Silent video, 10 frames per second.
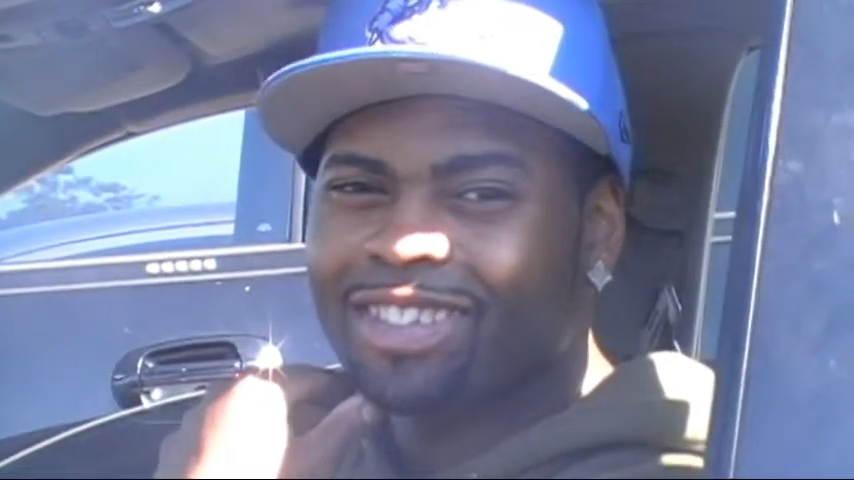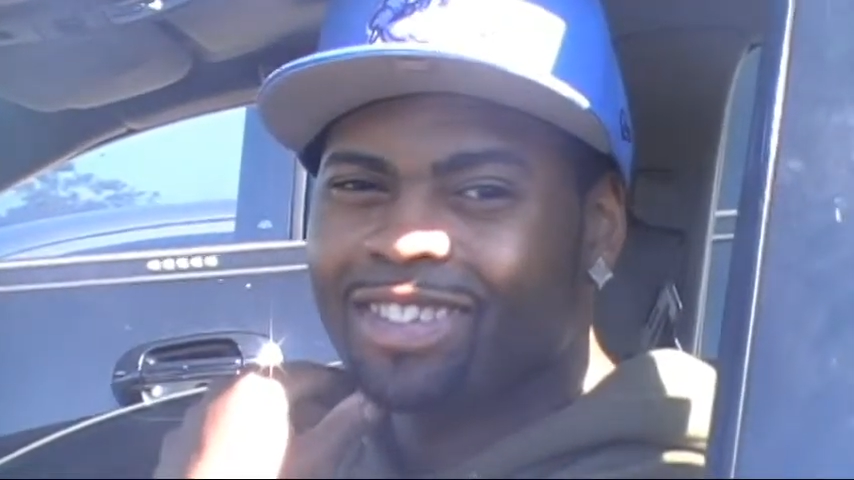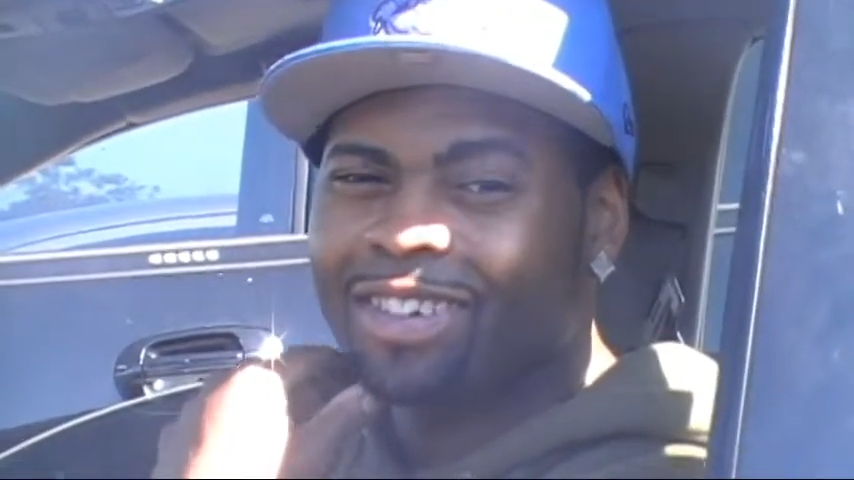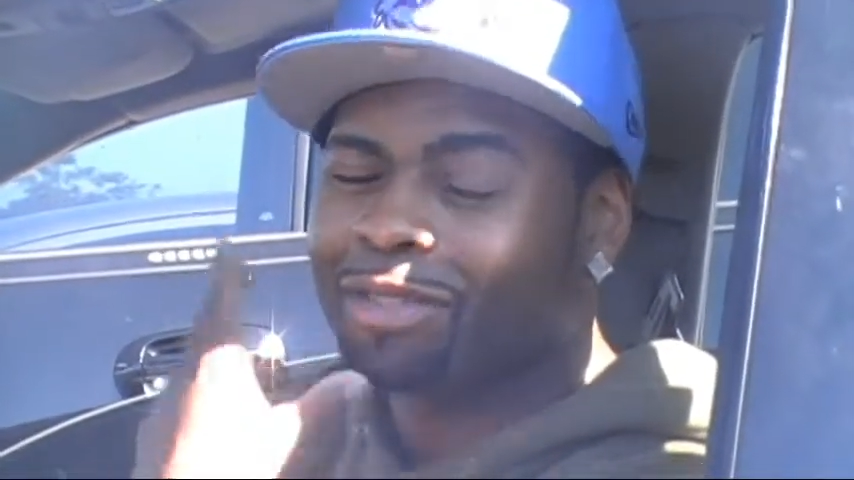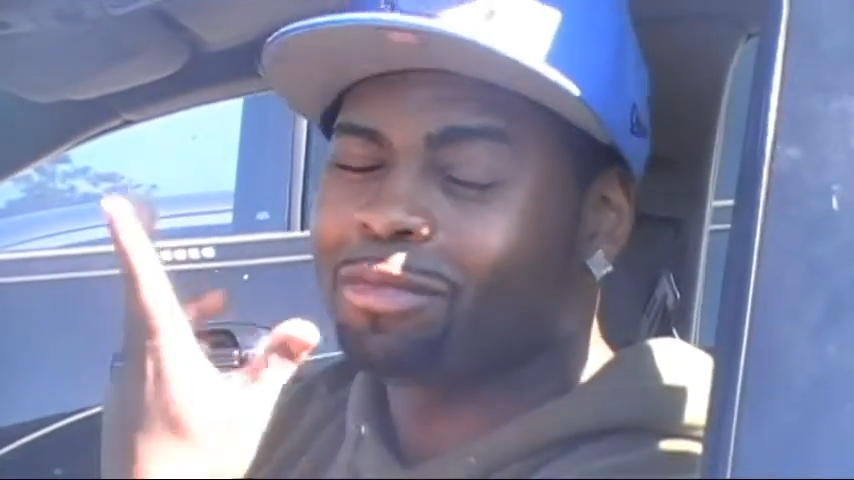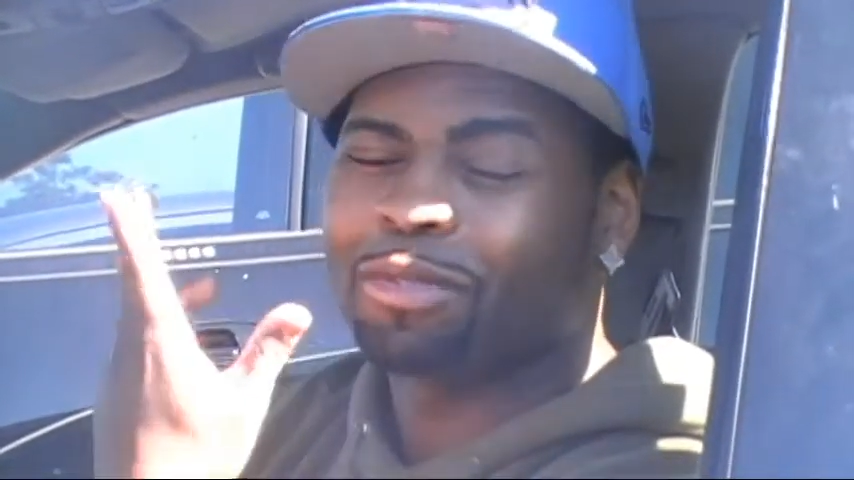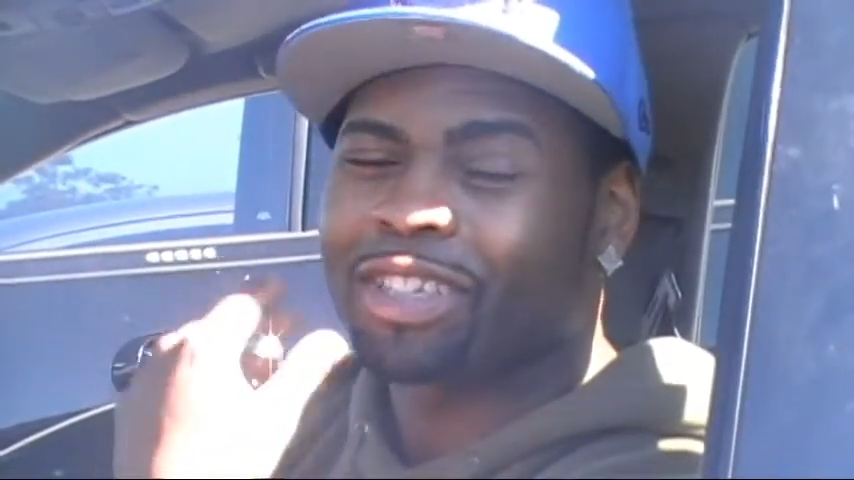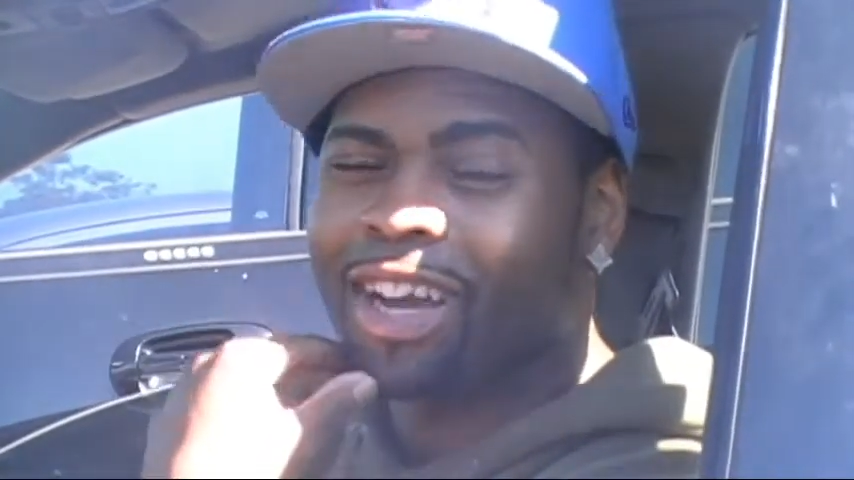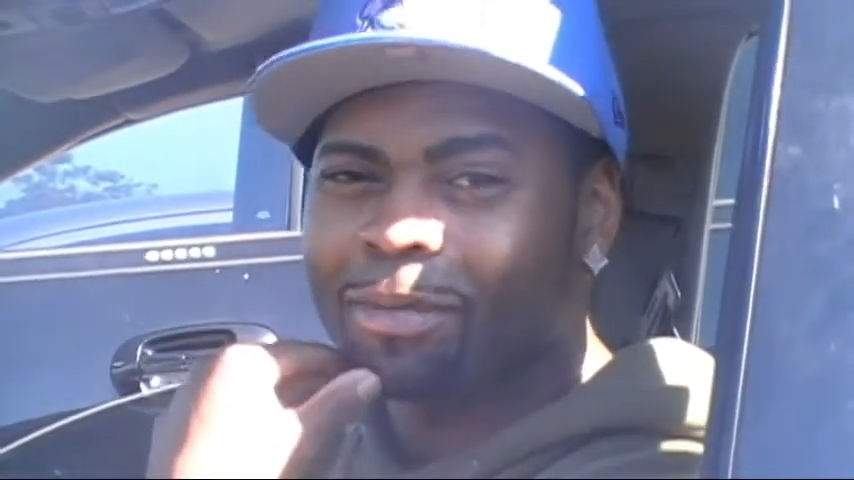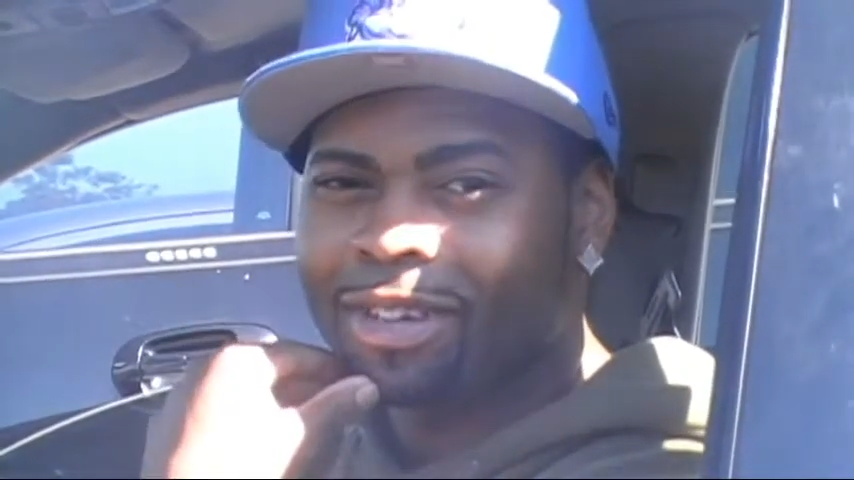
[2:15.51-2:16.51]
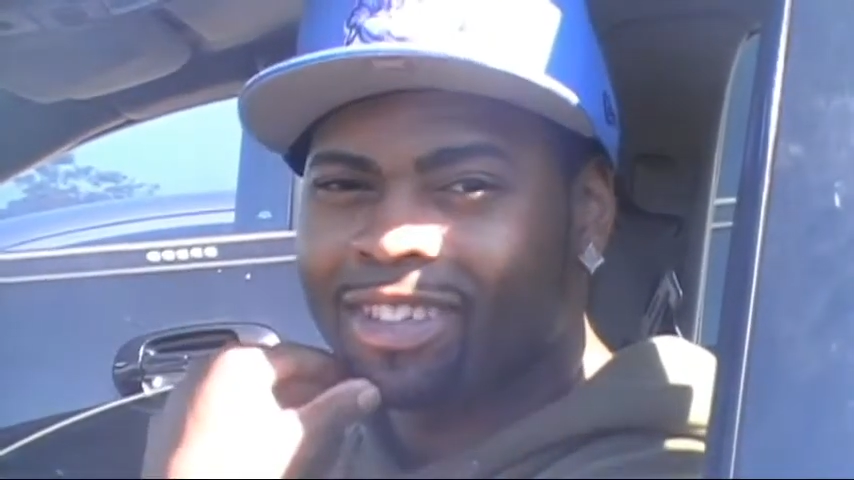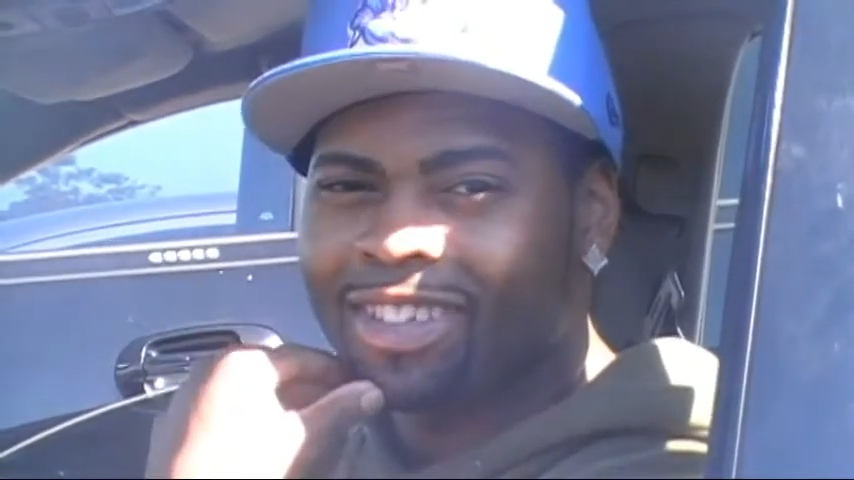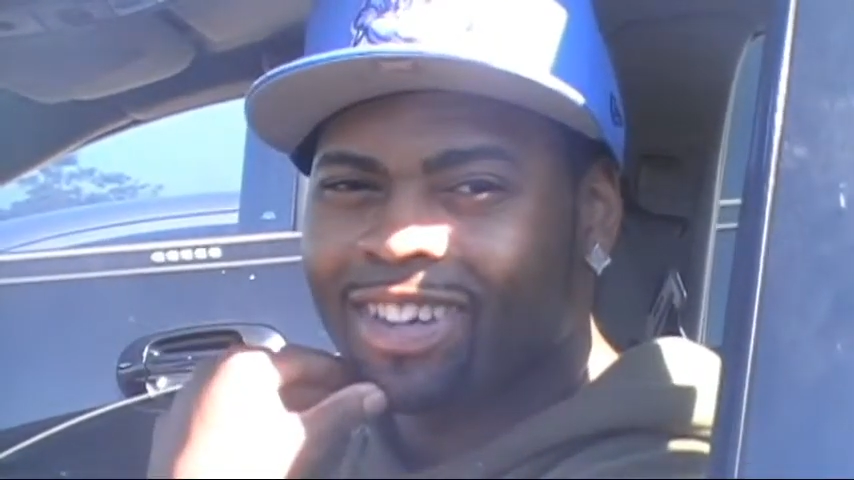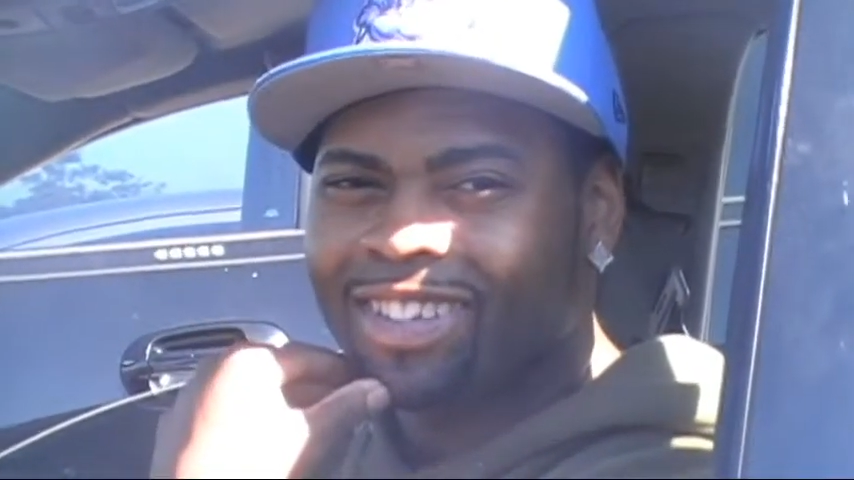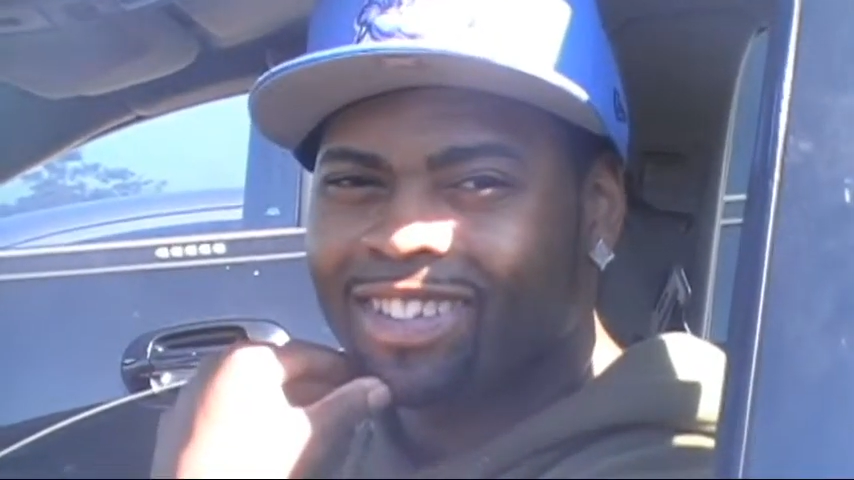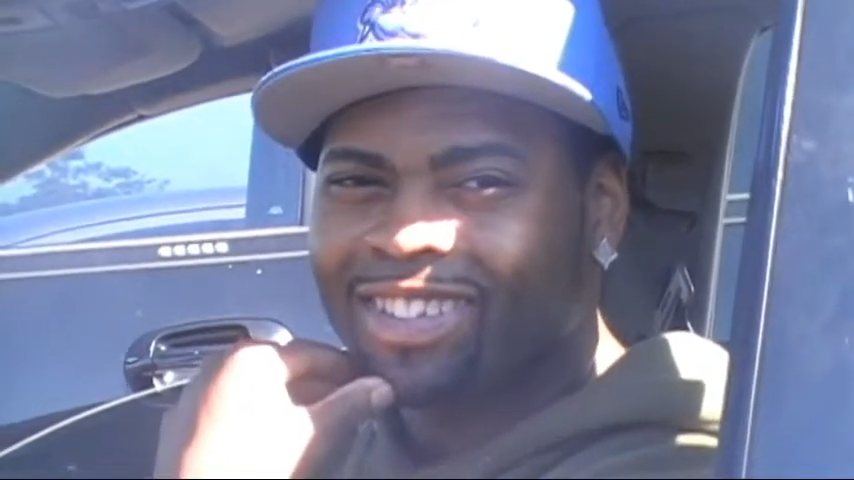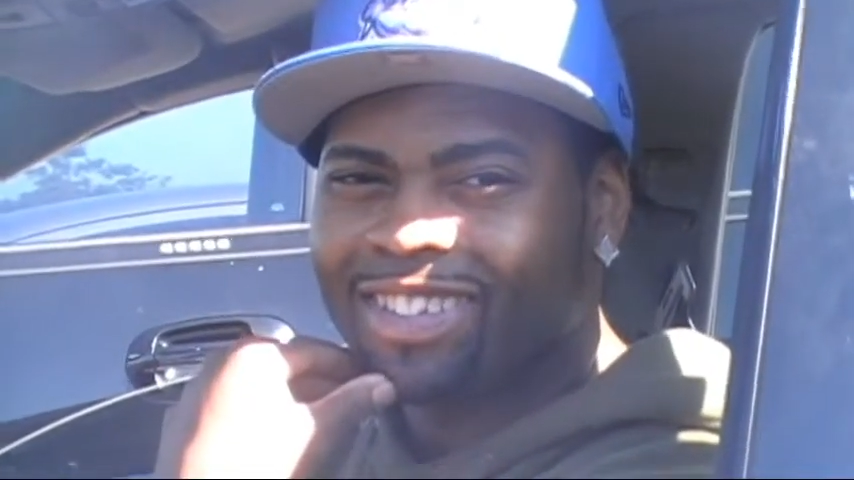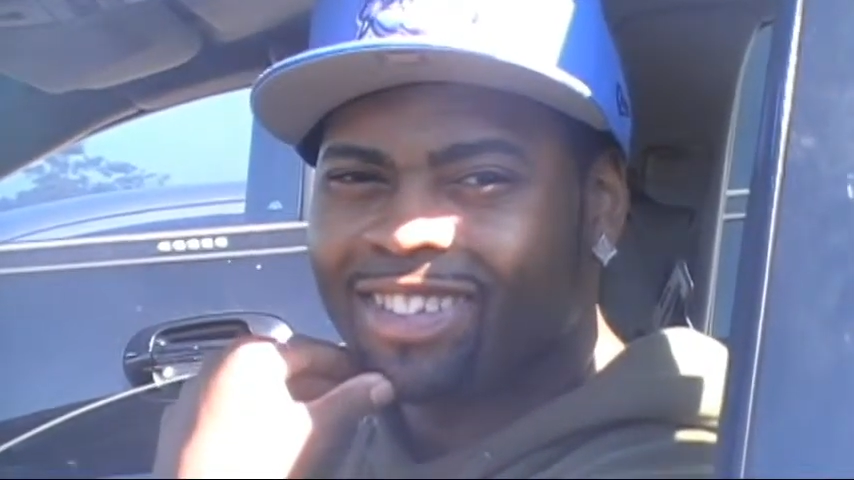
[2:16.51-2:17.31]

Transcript: you know, what Tom Brady does.